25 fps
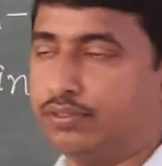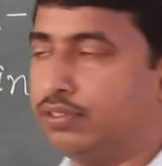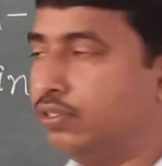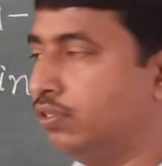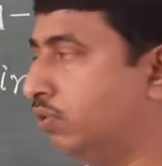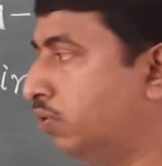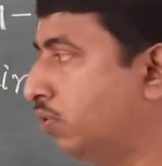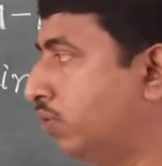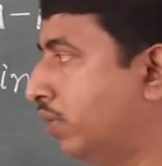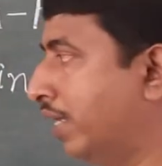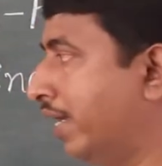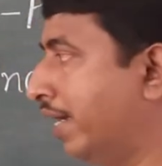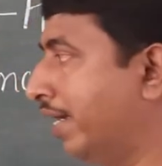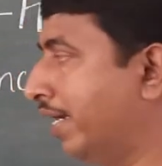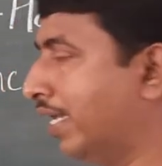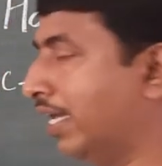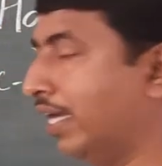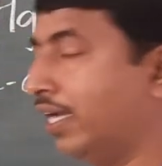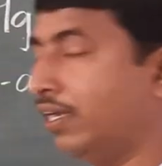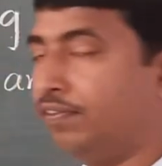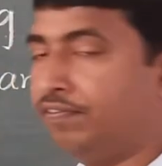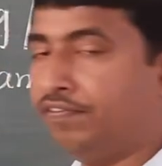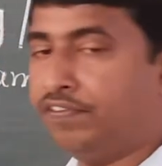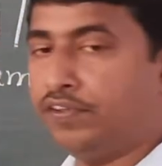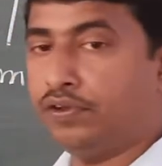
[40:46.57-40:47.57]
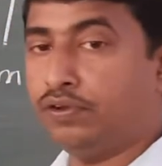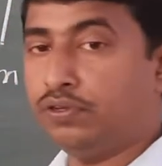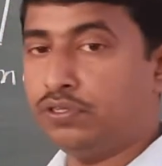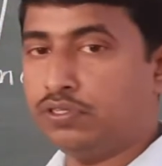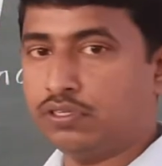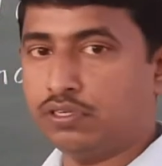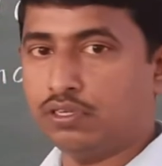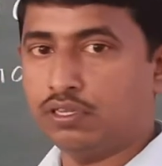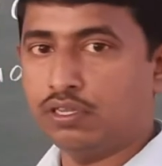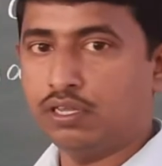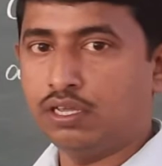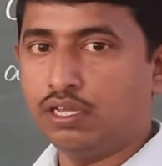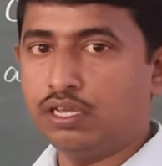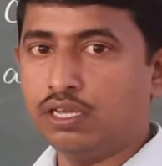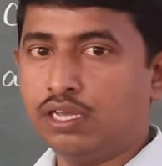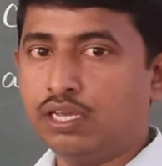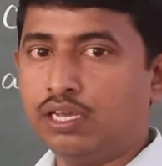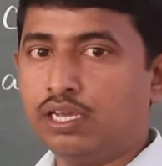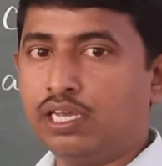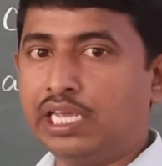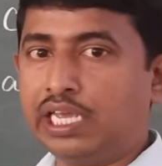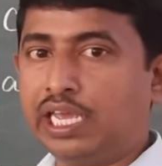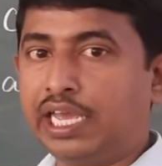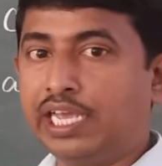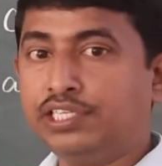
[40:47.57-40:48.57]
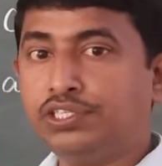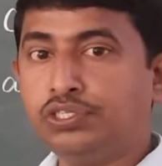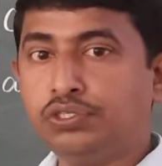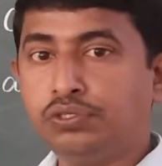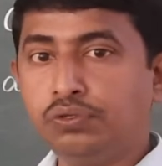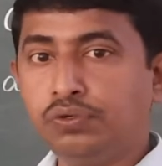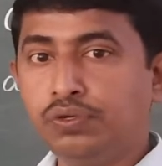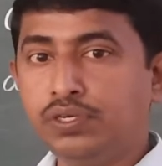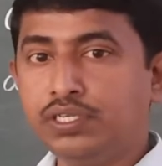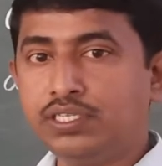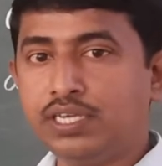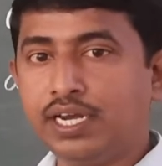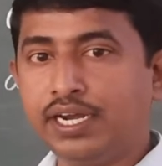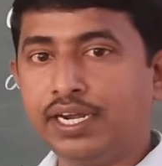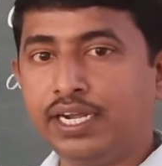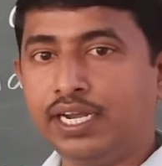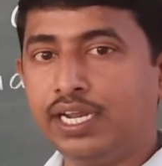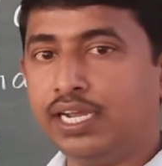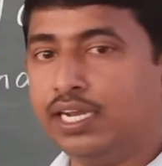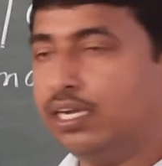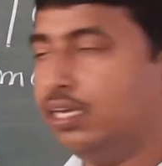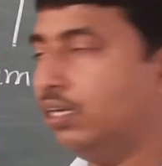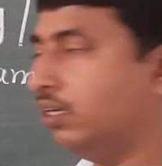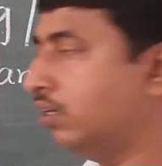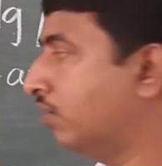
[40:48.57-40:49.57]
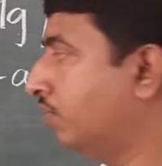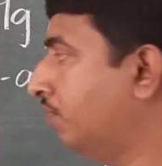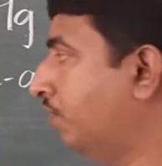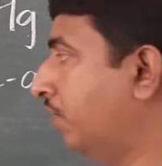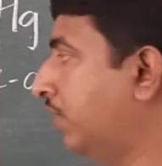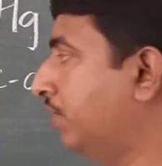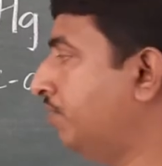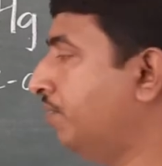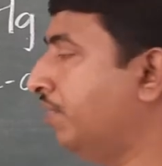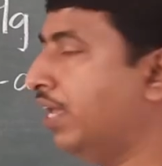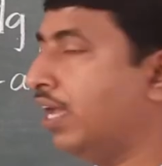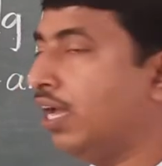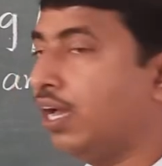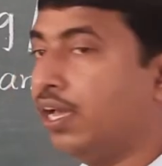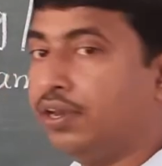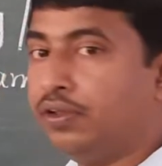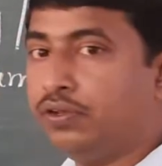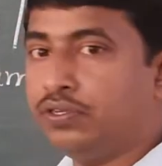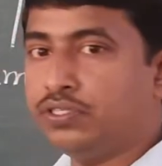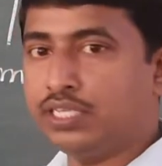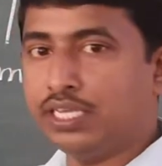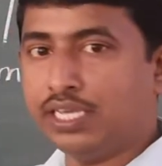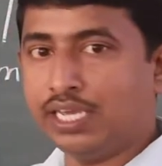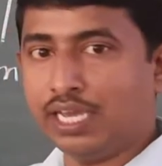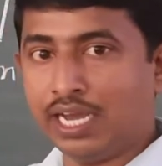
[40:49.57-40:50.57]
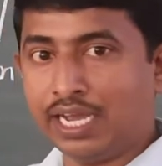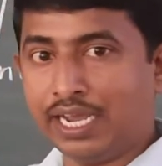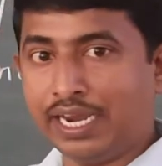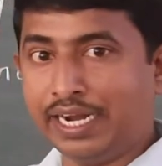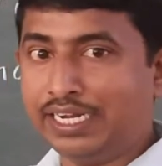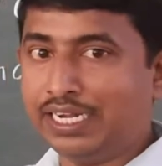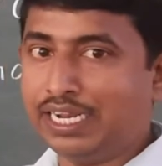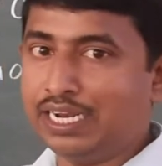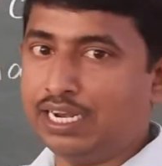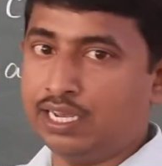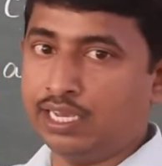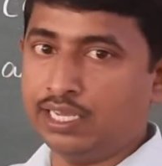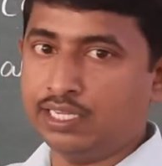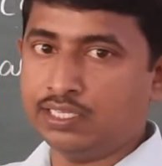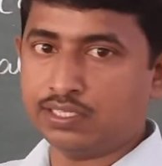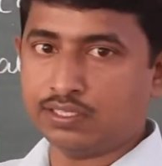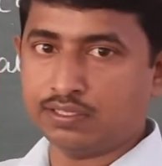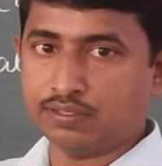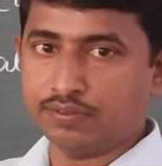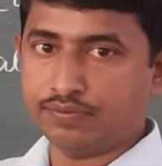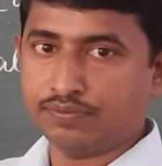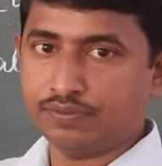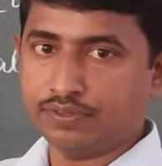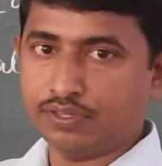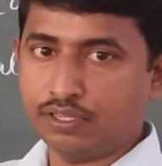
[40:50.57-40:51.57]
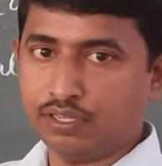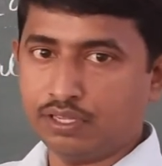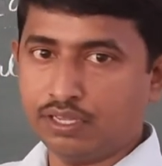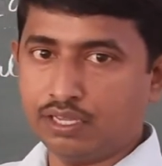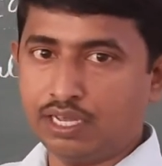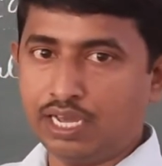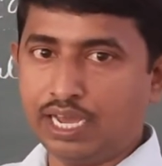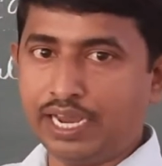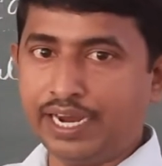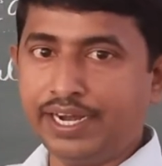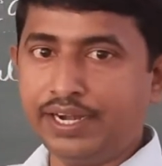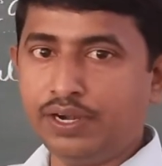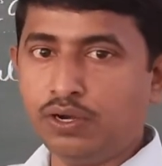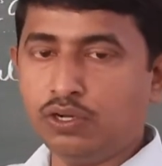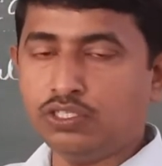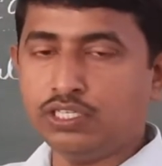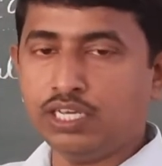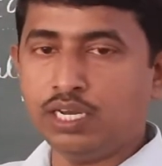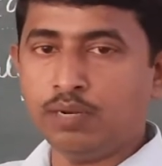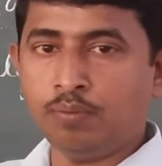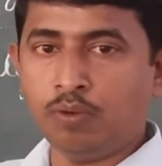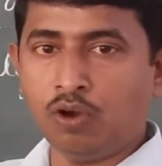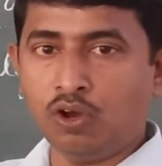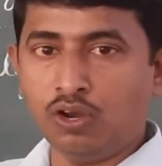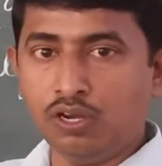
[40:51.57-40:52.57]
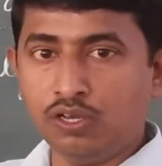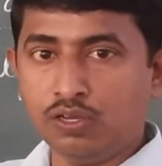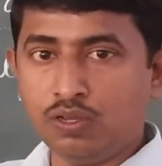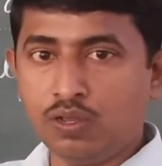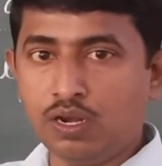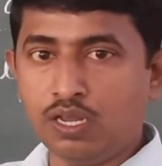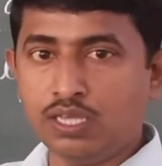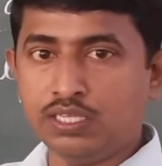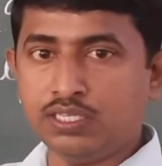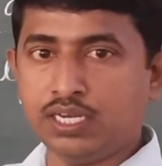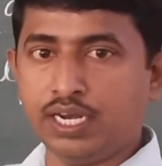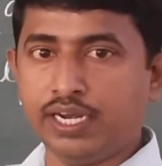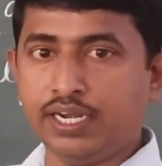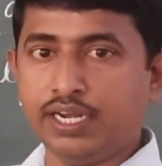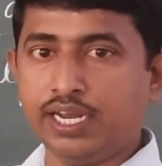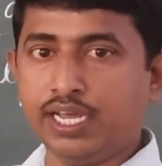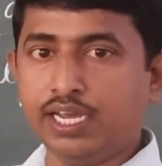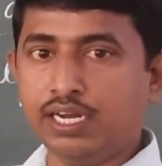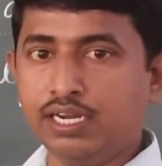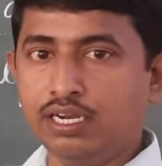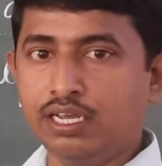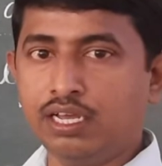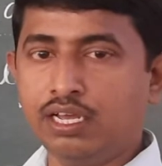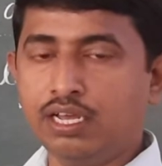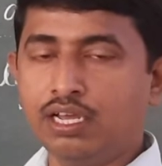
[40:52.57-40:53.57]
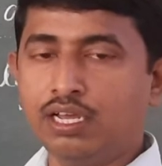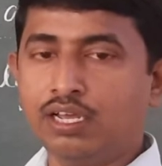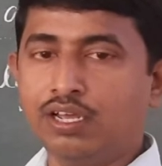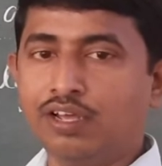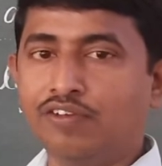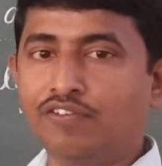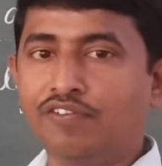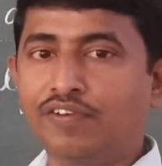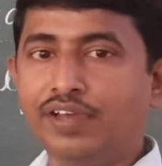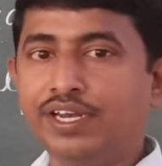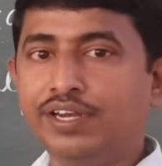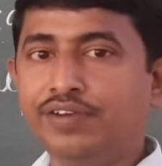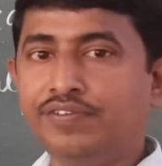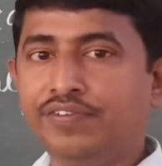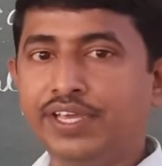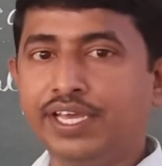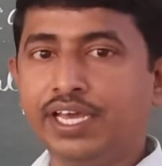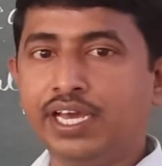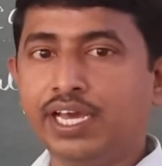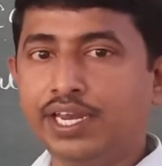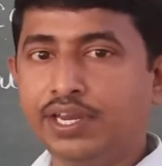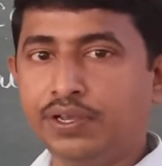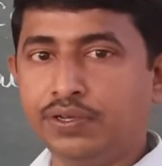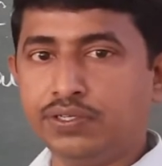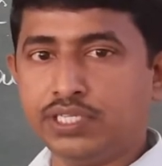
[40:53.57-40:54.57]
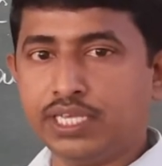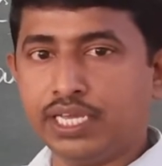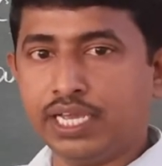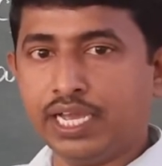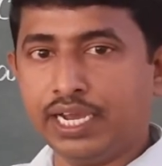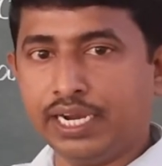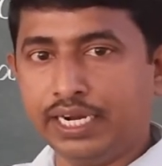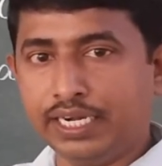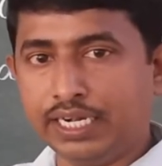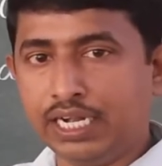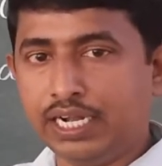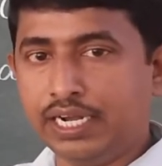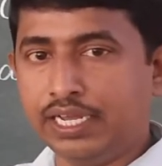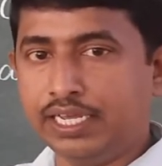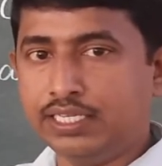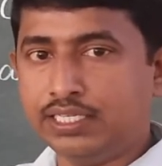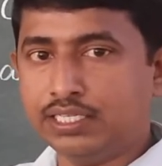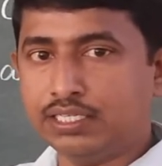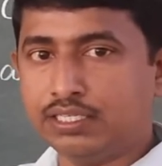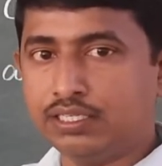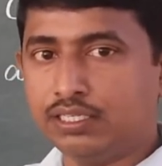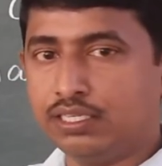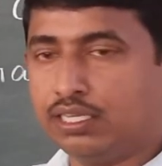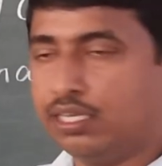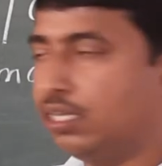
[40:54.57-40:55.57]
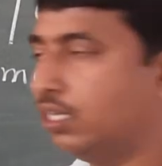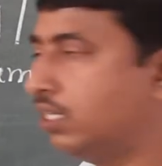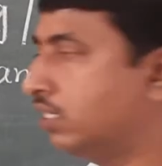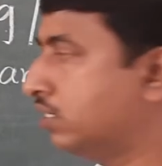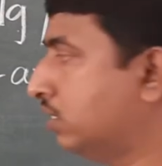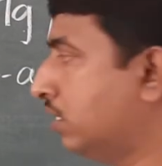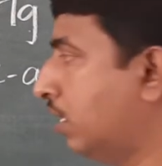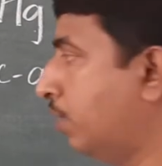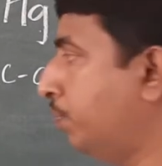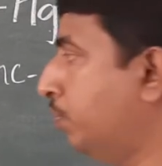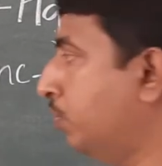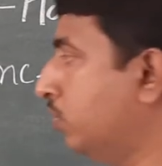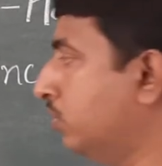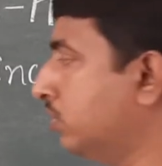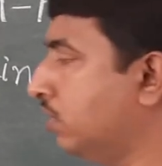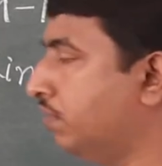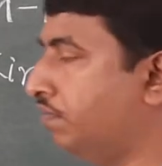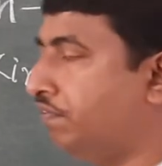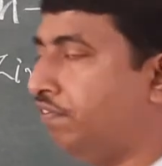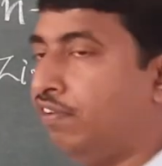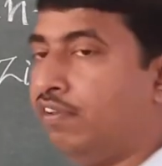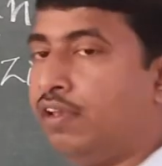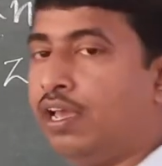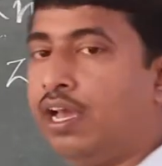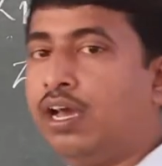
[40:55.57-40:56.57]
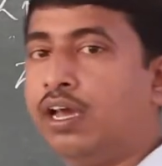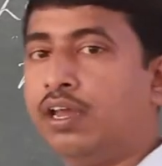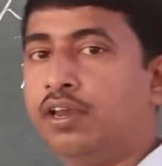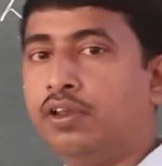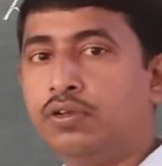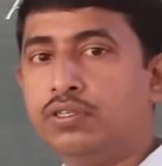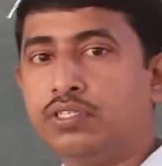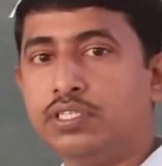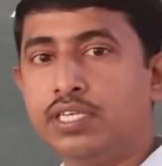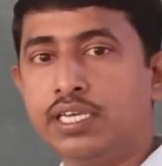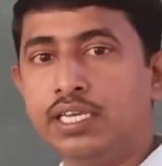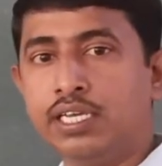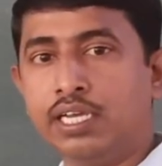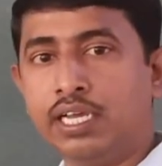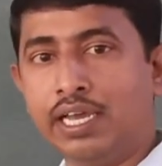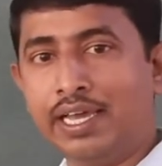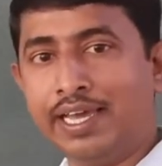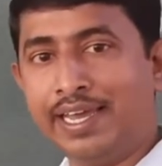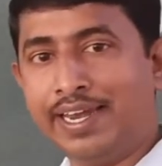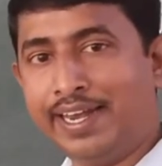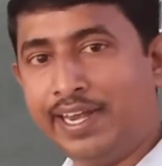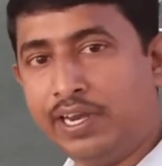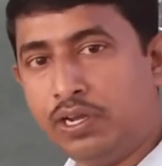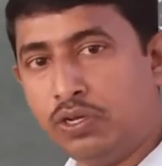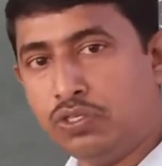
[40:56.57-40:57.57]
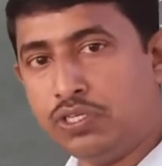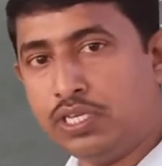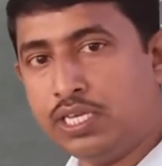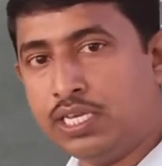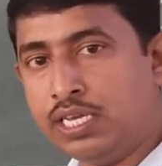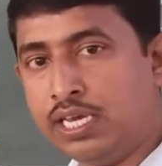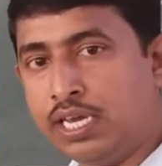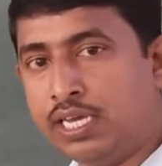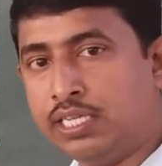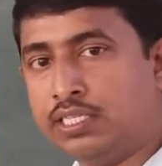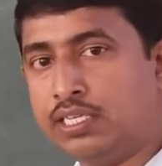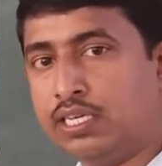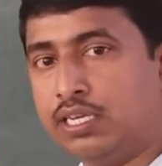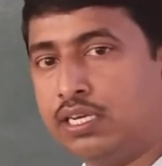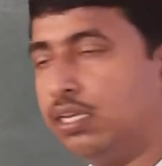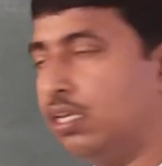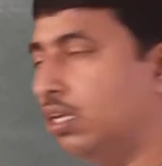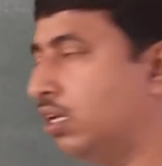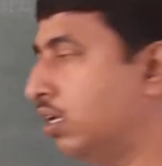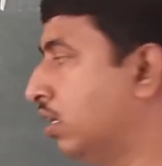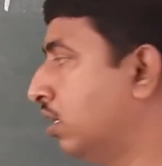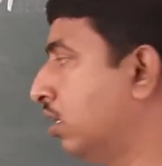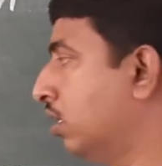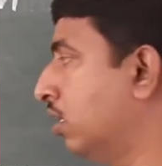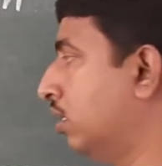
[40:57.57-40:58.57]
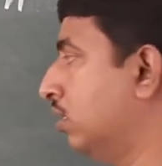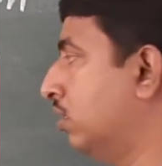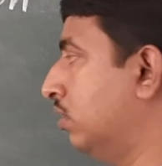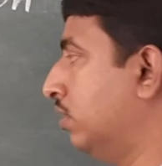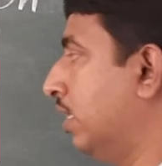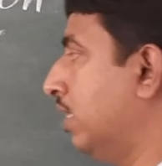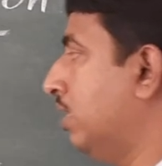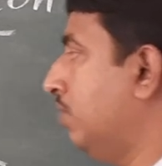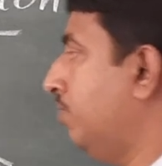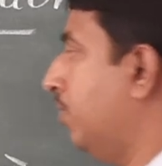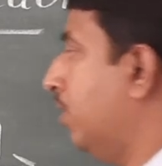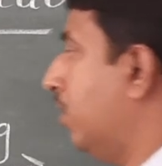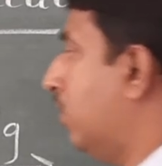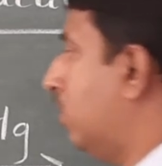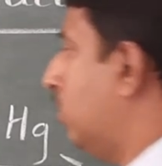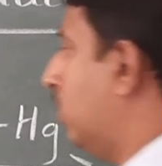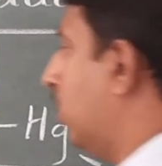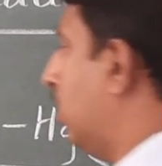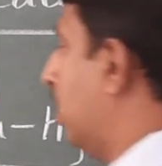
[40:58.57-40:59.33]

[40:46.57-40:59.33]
Don't get confused. H2 is written when we are using a catalyst. Hydrogen molecule is written when we are using a catalyst. Suppose if we are using a reducing agent, then we have to